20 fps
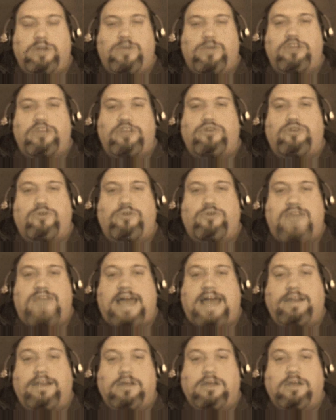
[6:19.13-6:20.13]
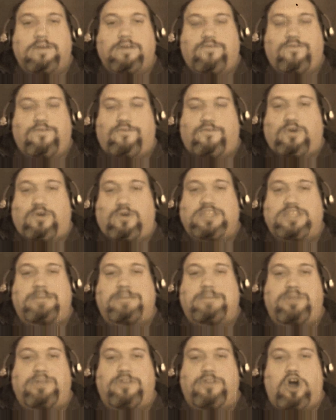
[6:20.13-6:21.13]
you do that, for
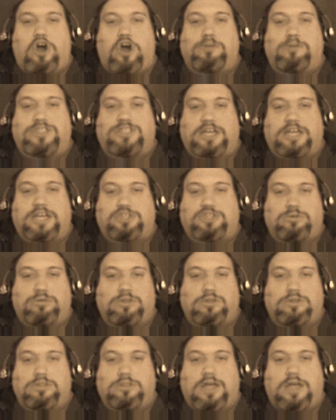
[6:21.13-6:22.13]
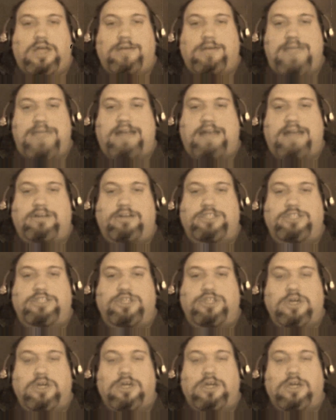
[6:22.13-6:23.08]
example, in the homosexual marriage